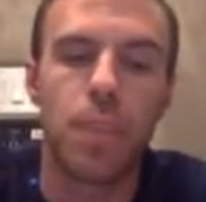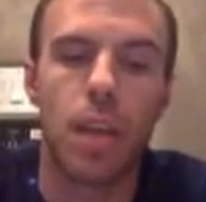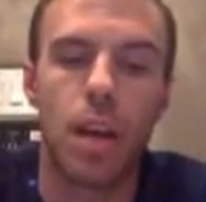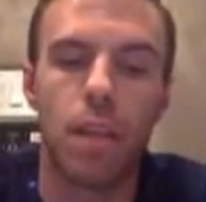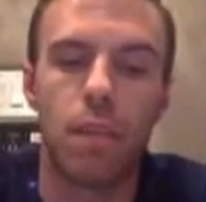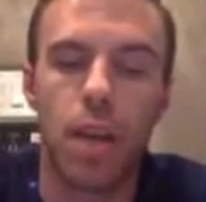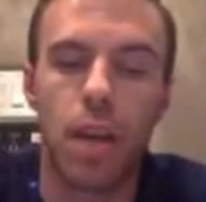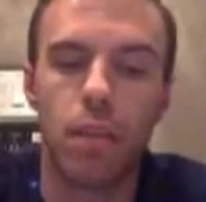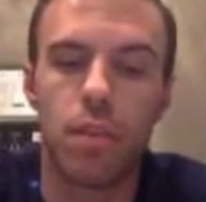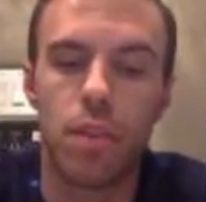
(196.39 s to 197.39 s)
The
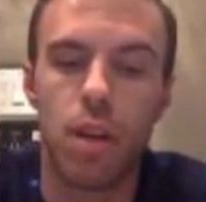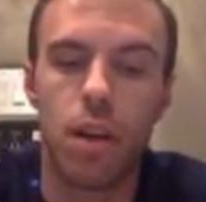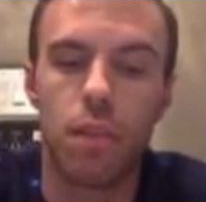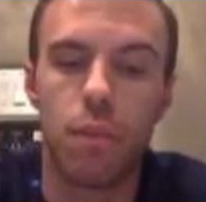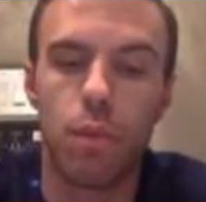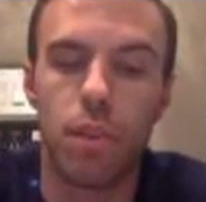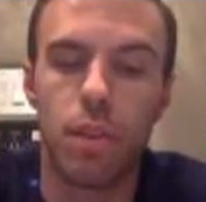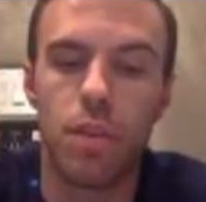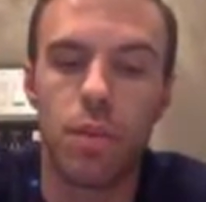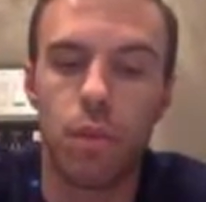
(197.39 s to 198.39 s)
father is off with
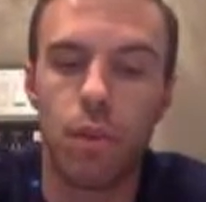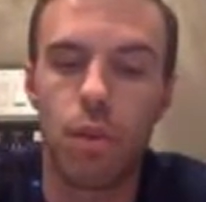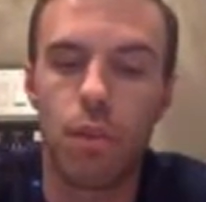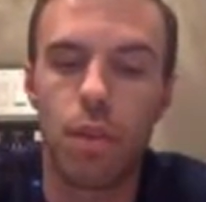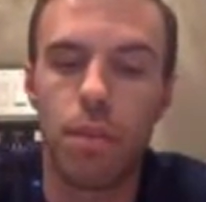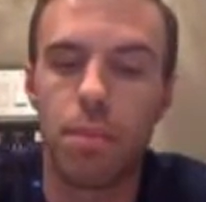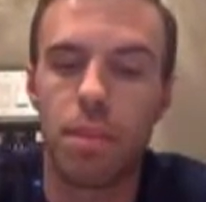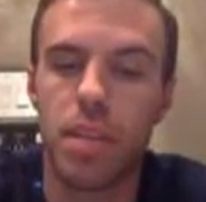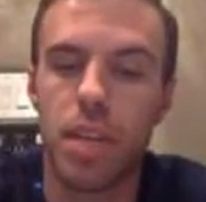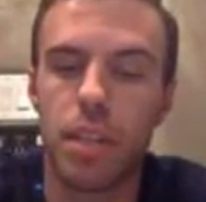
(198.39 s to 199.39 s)
his new girlfriend,
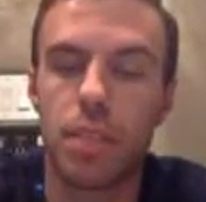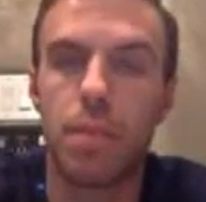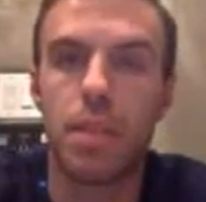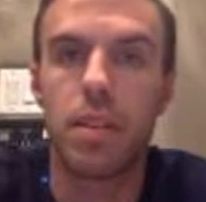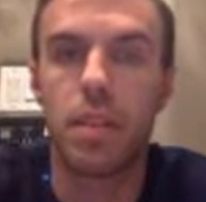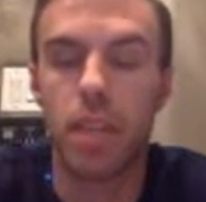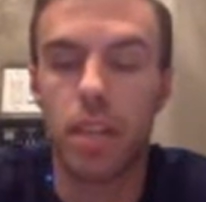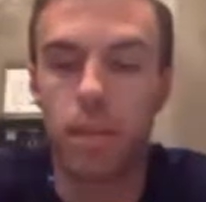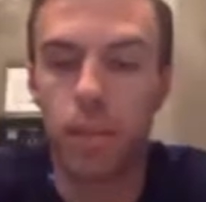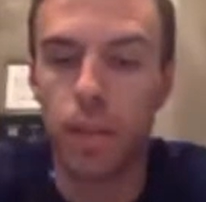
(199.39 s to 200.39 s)
pretending to be
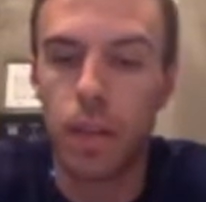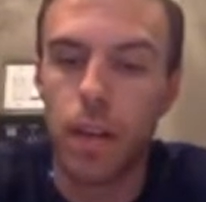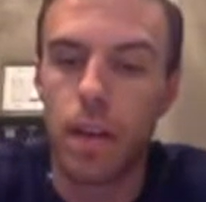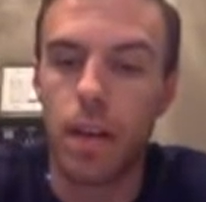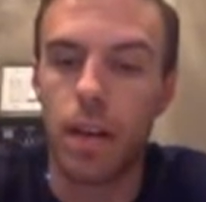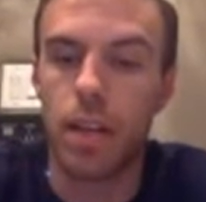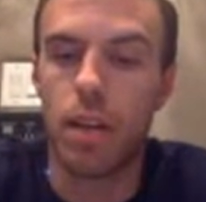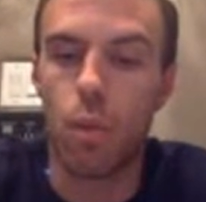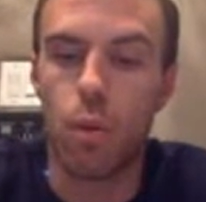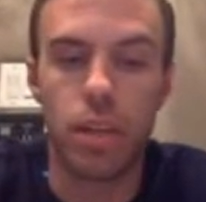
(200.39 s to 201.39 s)
successful
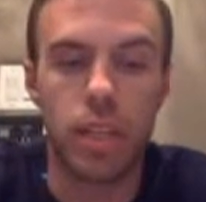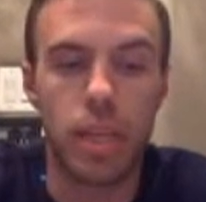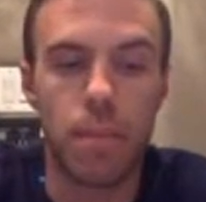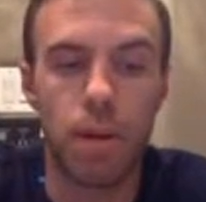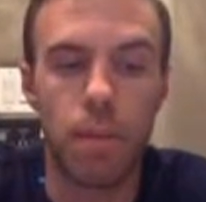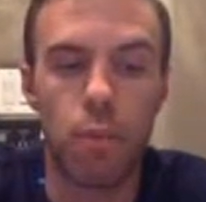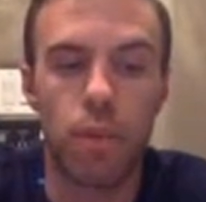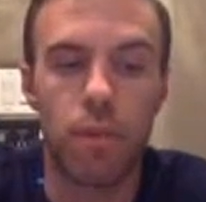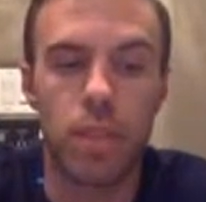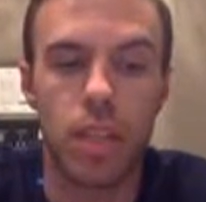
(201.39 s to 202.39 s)
in order to keep up
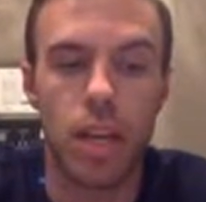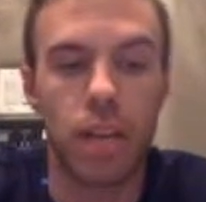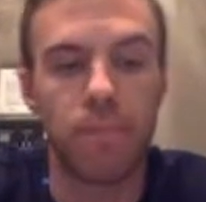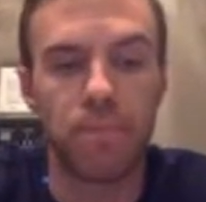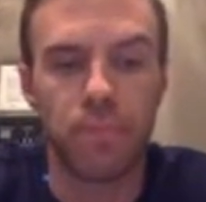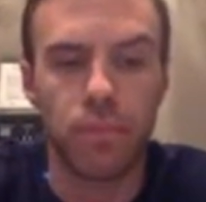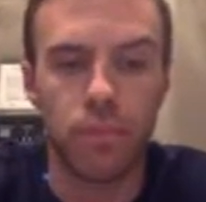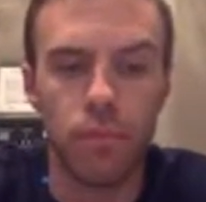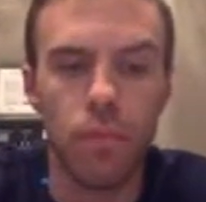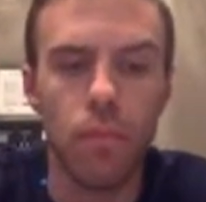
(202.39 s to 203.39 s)
with the facade.
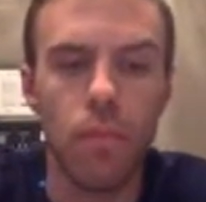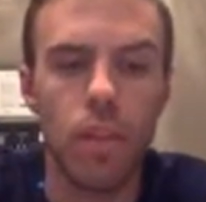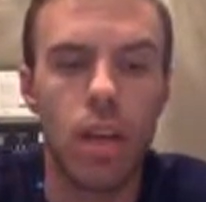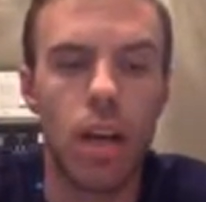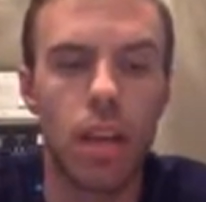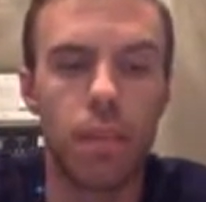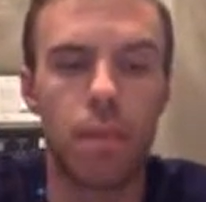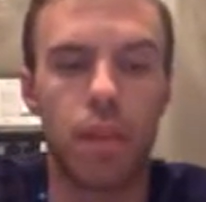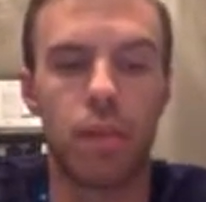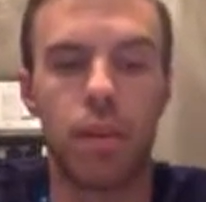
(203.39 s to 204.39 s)
The
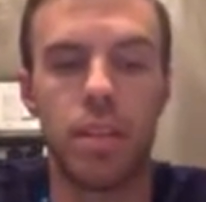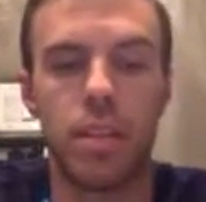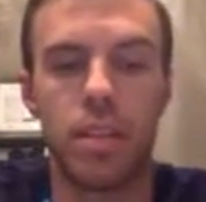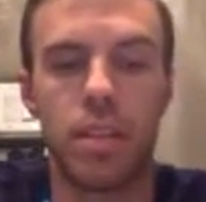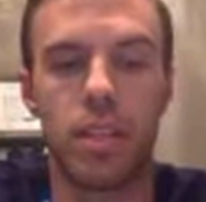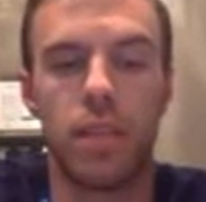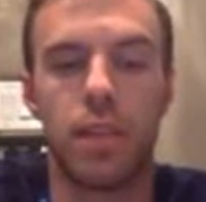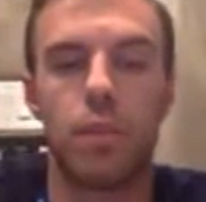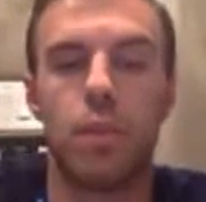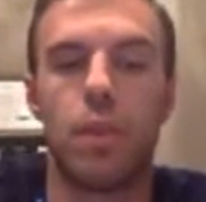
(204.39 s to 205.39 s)
mother is
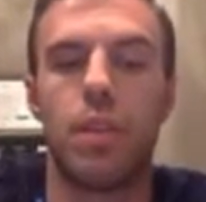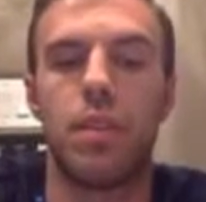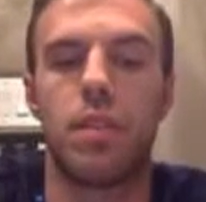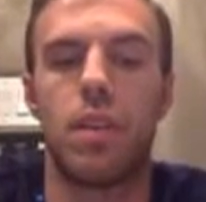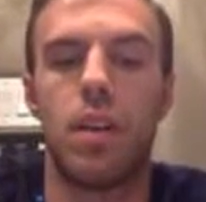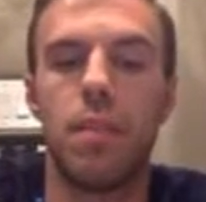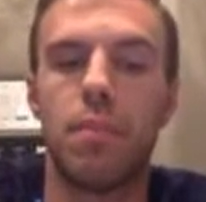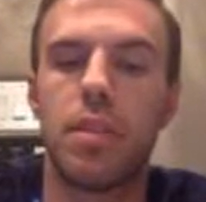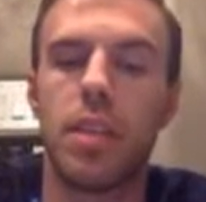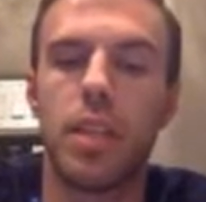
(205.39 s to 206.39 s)
living with the son,
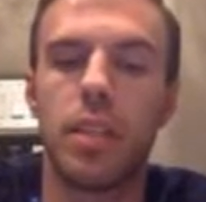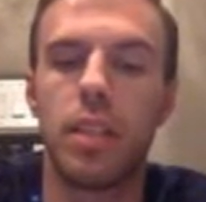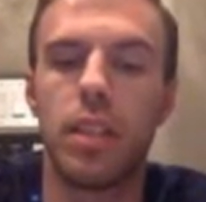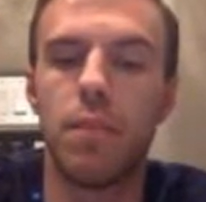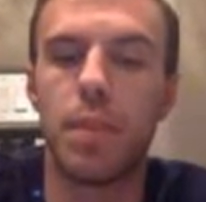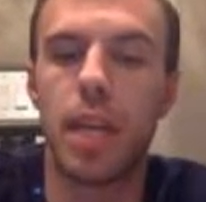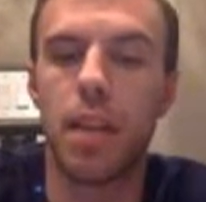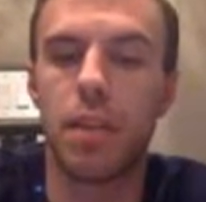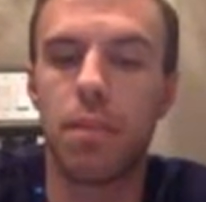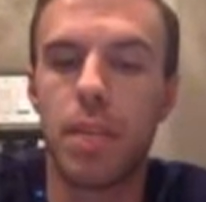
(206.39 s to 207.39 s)
pretending to live
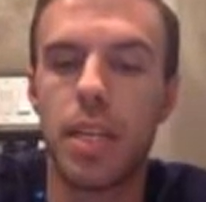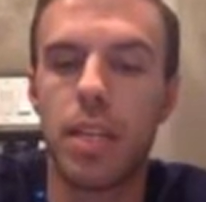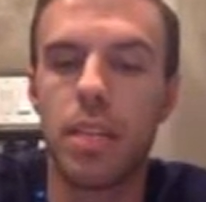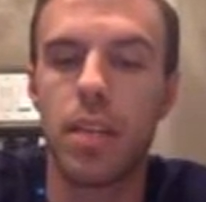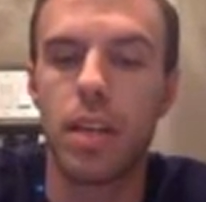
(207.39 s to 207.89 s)
beyond their means.